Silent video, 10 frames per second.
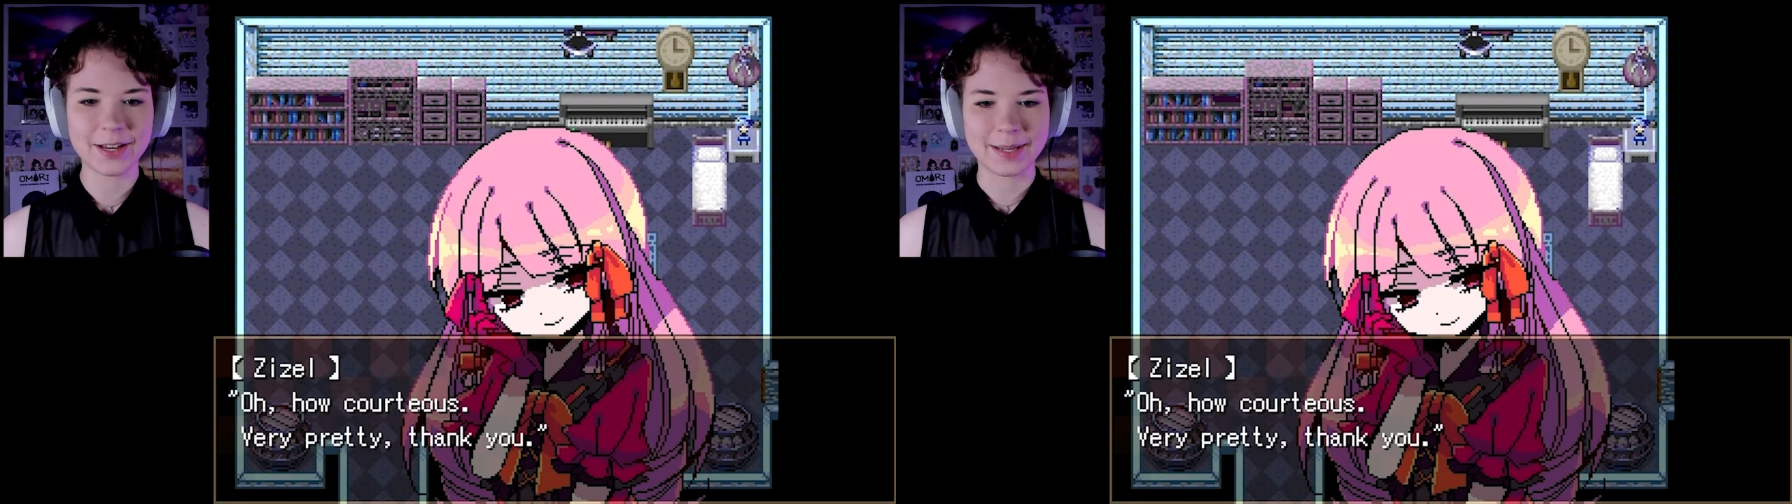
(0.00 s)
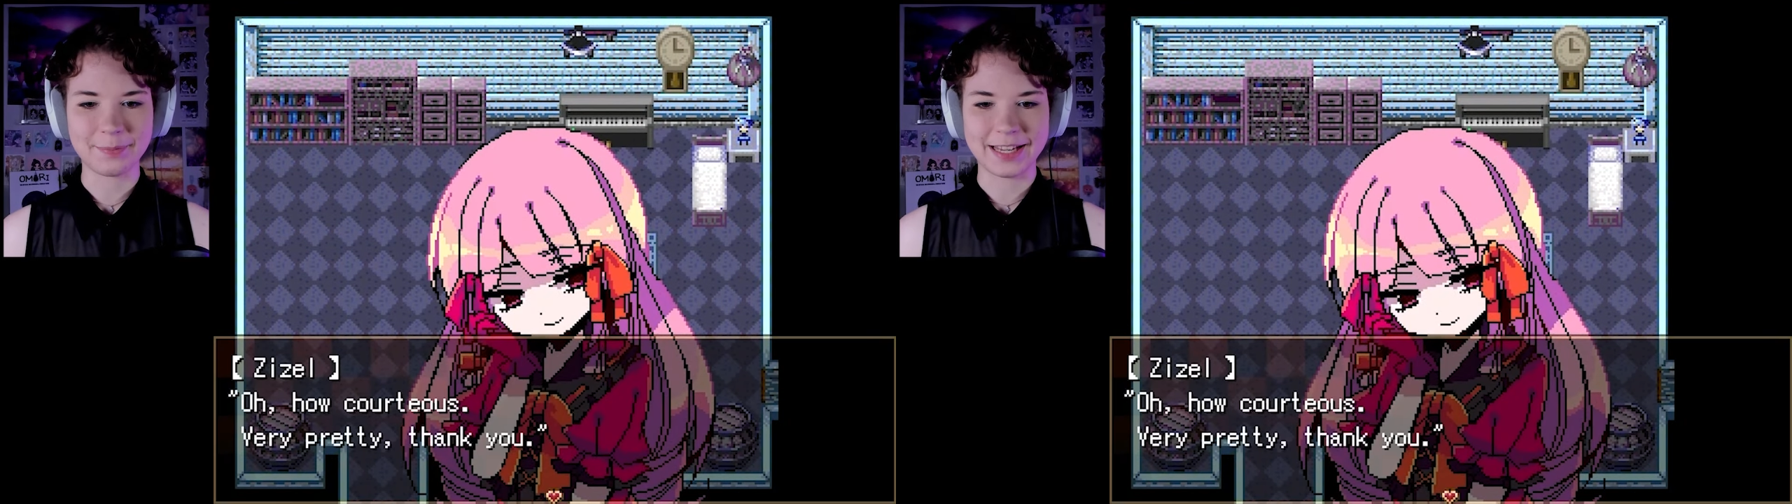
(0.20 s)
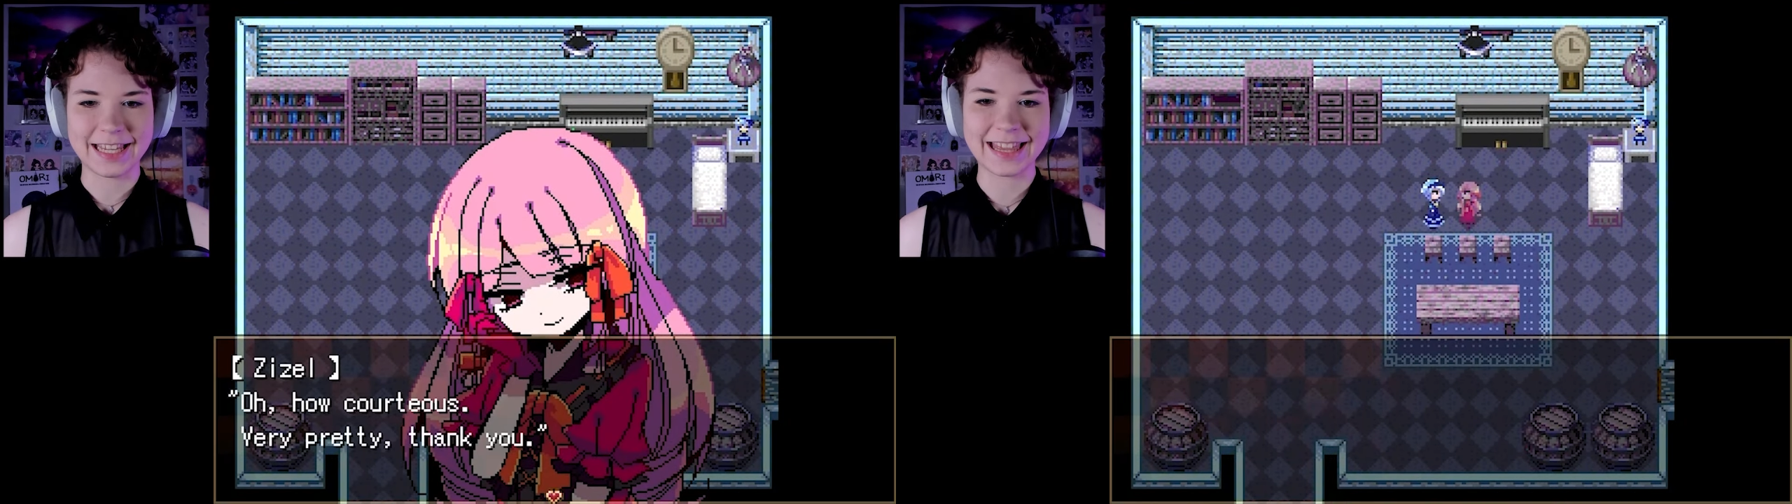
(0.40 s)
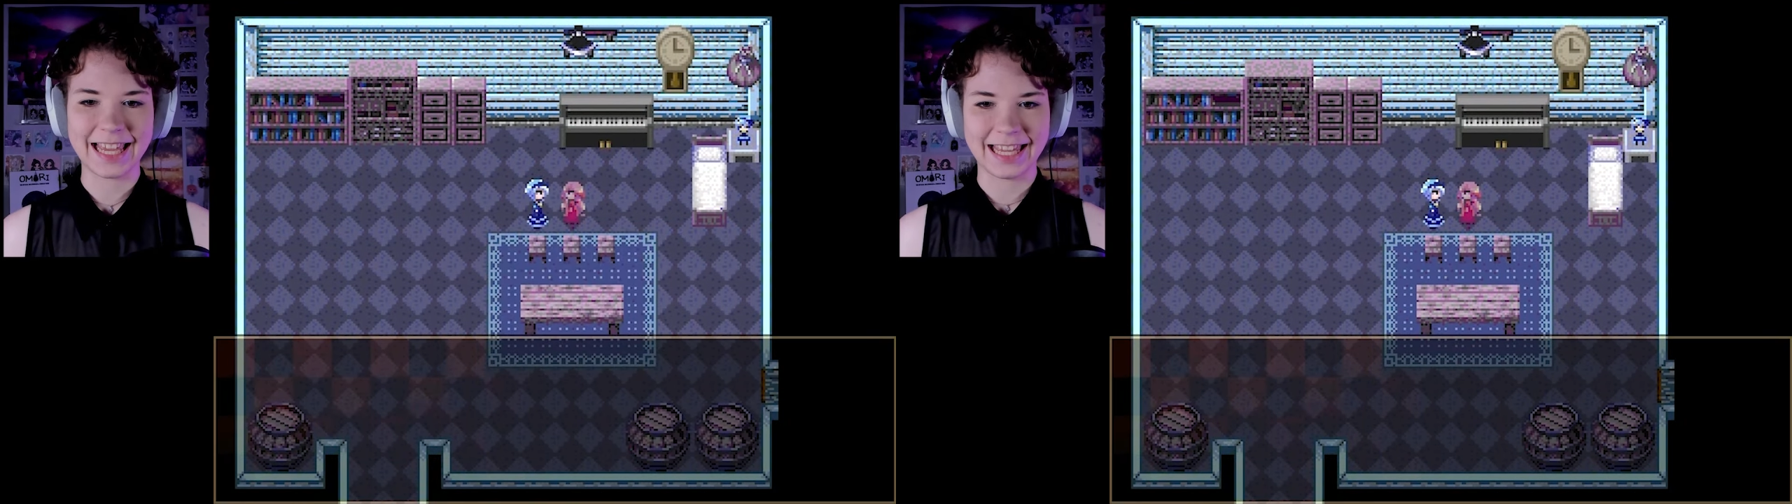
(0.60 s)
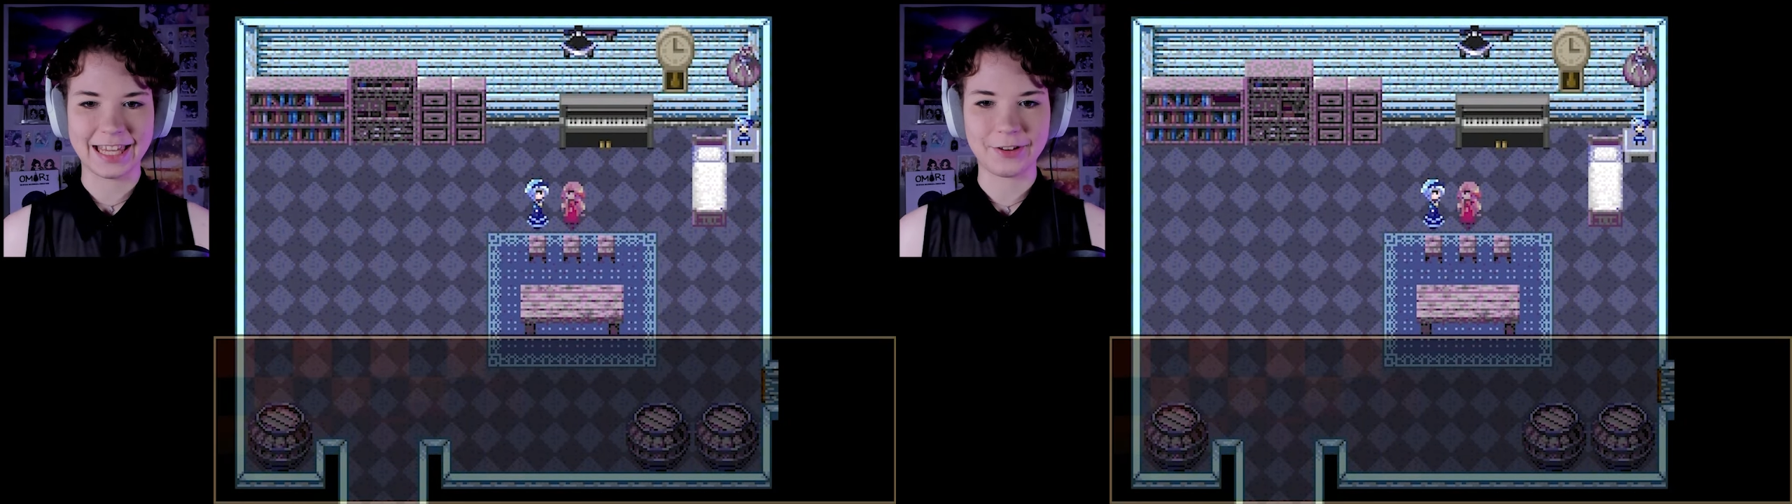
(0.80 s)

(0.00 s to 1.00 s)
Very pretty, thank